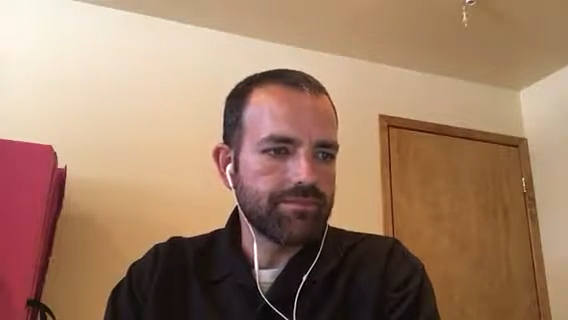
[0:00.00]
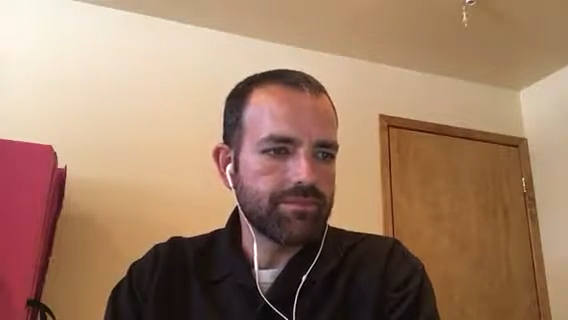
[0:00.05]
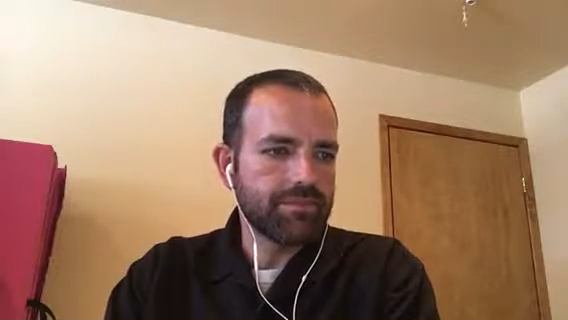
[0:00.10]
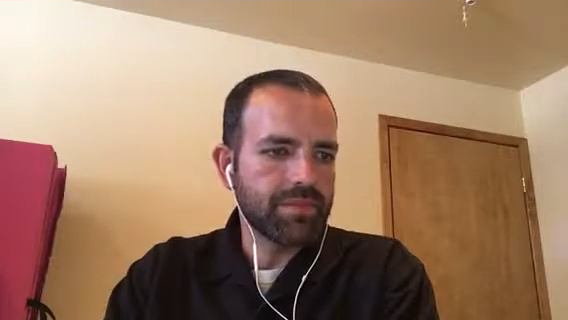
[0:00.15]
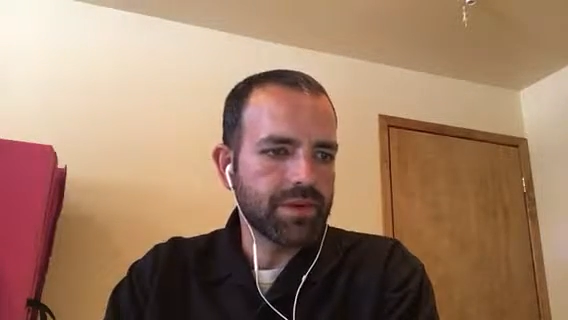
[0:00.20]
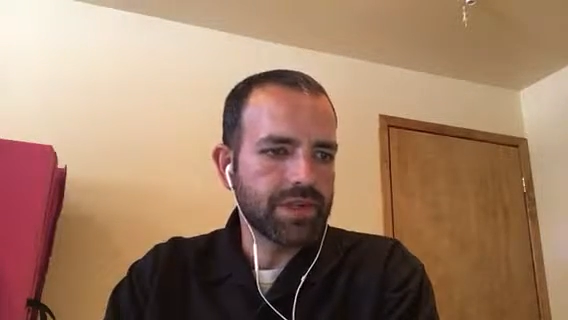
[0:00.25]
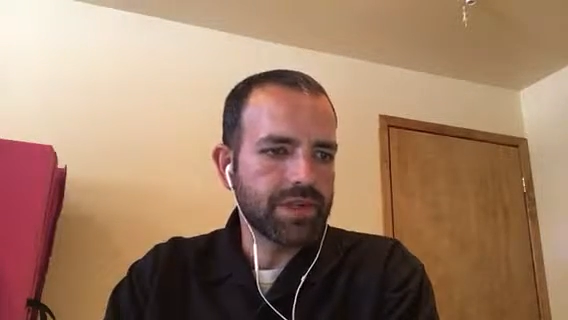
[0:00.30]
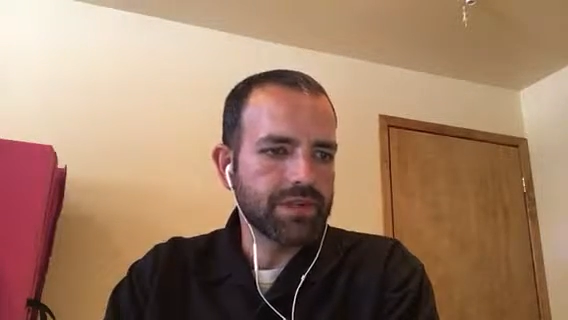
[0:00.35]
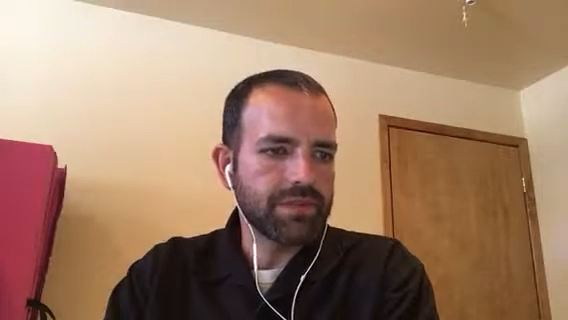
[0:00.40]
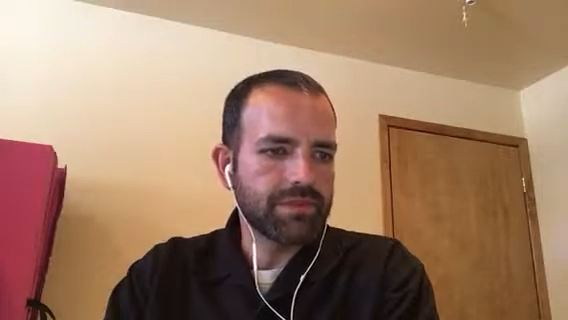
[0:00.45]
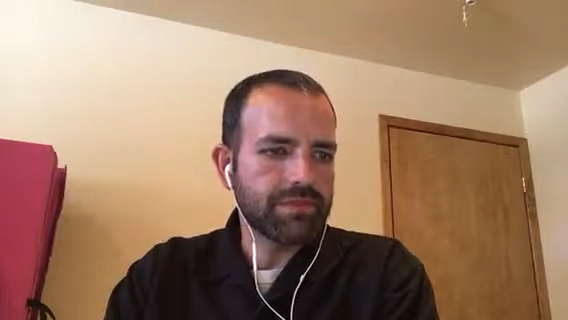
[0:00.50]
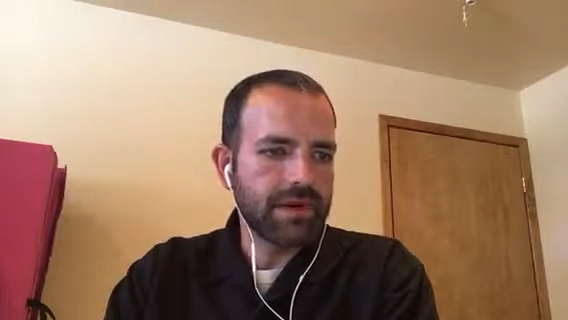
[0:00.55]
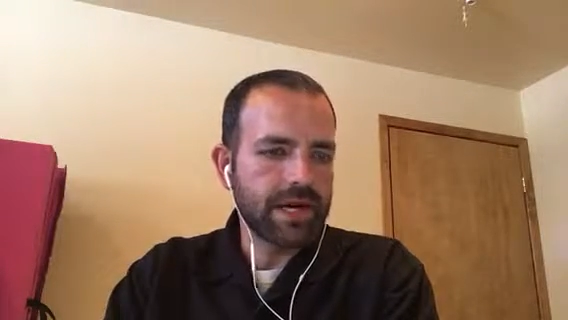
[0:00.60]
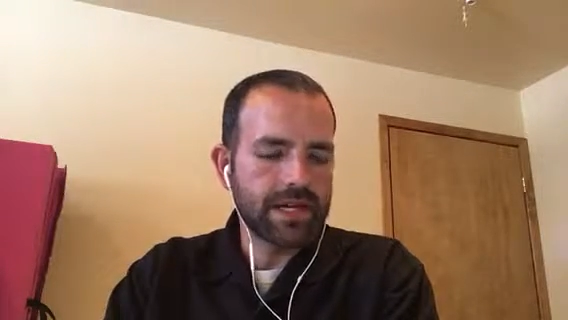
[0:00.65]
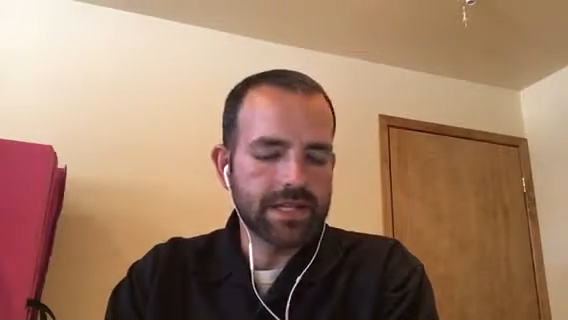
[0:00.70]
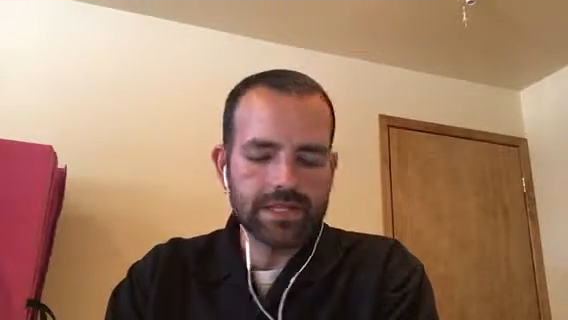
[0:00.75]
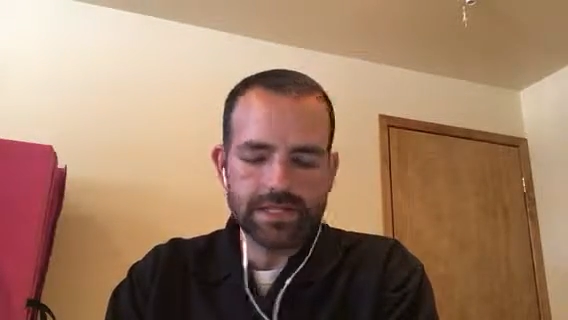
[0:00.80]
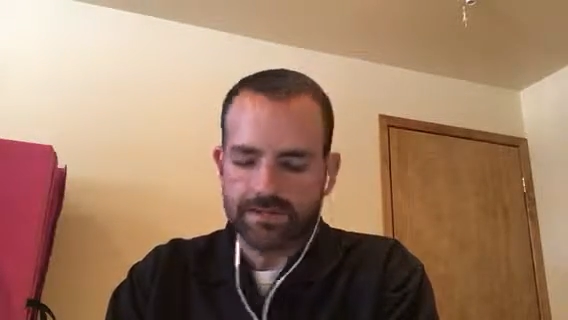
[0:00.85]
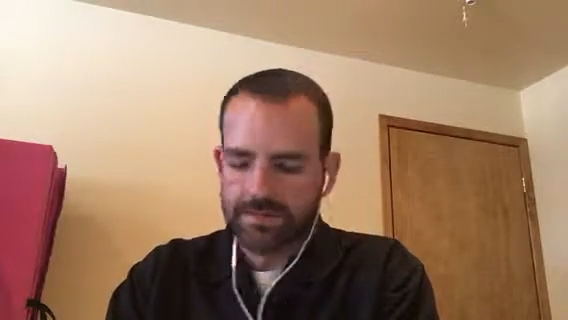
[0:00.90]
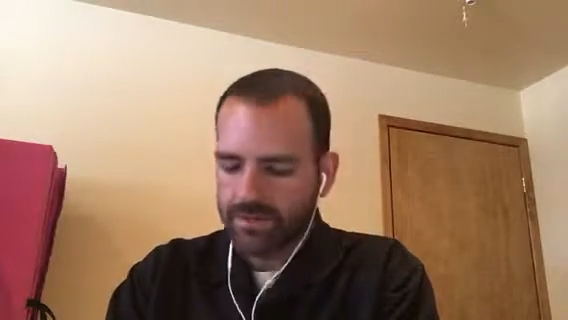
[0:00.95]
bring to
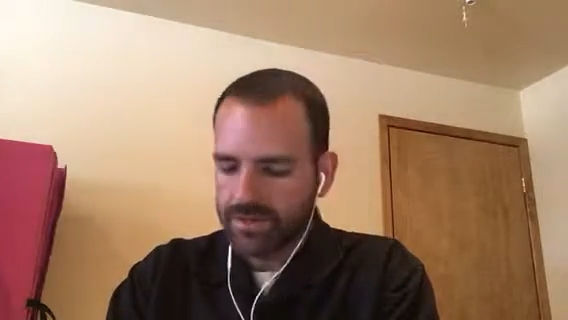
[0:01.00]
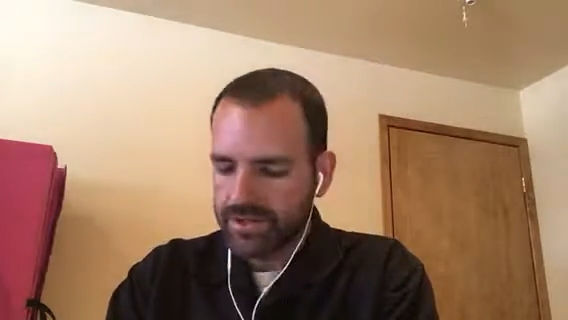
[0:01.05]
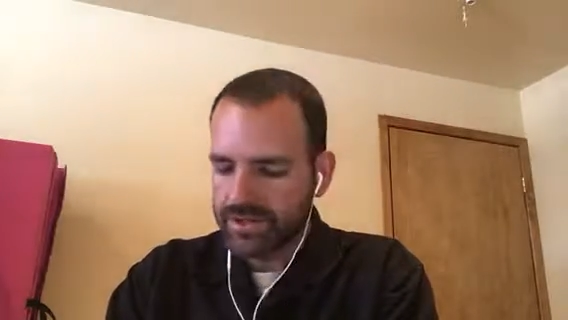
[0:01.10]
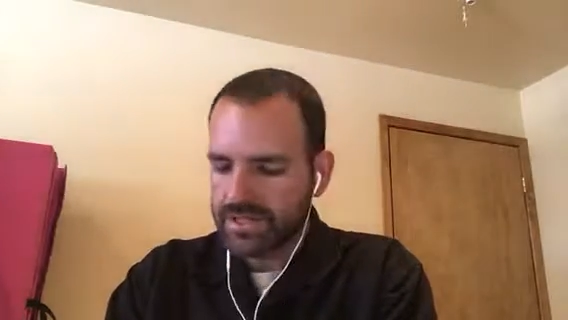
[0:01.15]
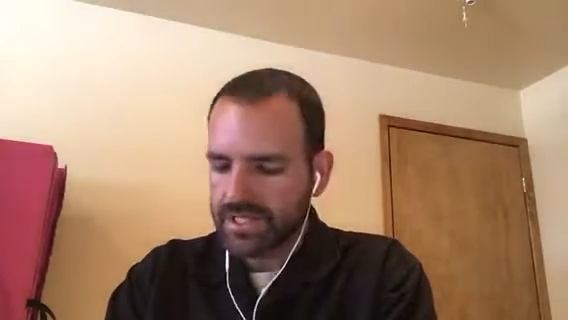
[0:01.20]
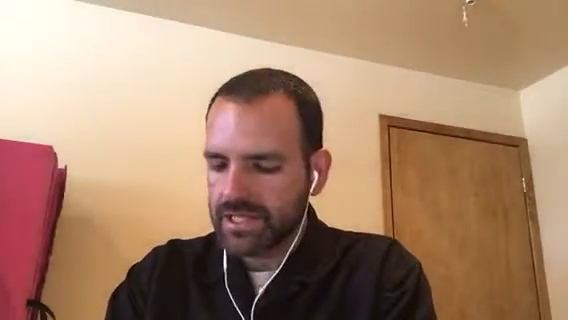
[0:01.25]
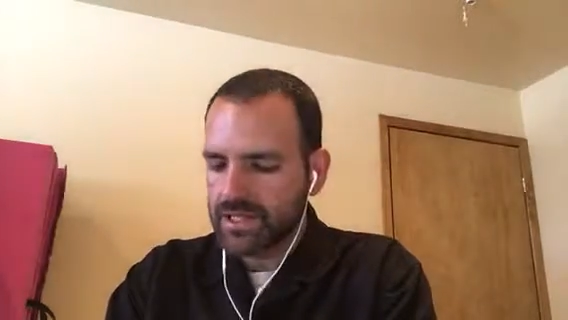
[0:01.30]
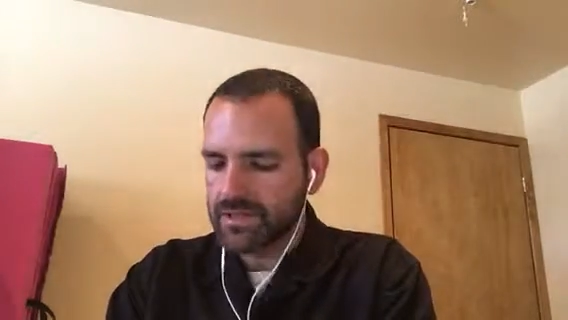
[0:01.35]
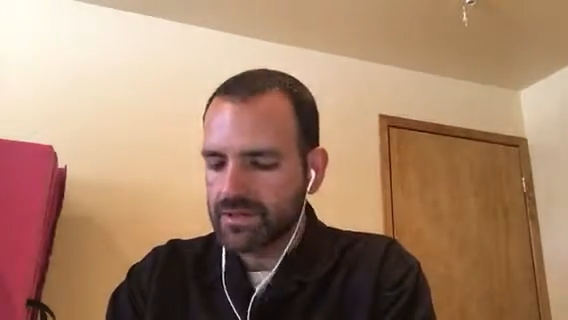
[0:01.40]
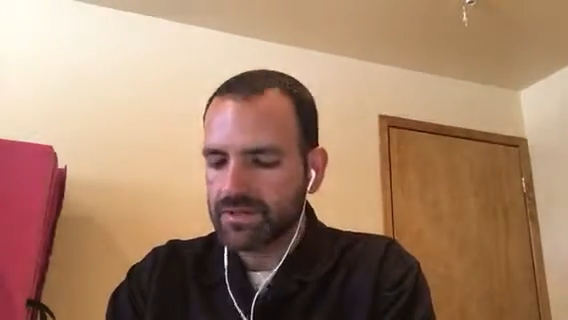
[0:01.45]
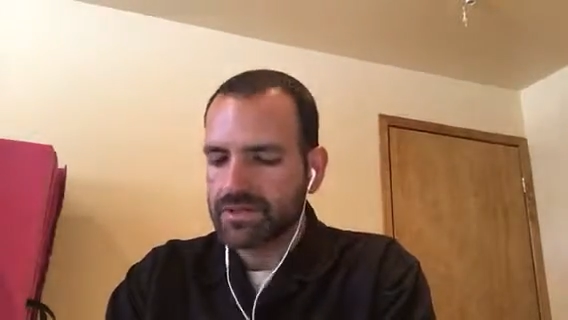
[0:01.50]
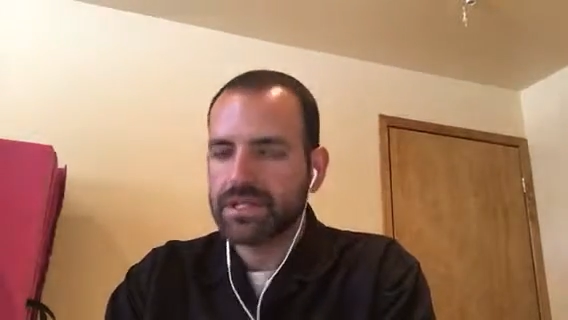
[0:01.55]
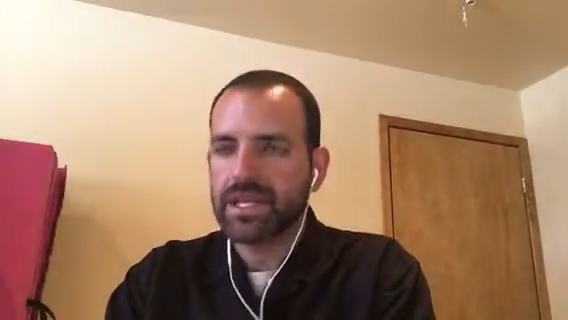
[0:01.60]
mind some of the central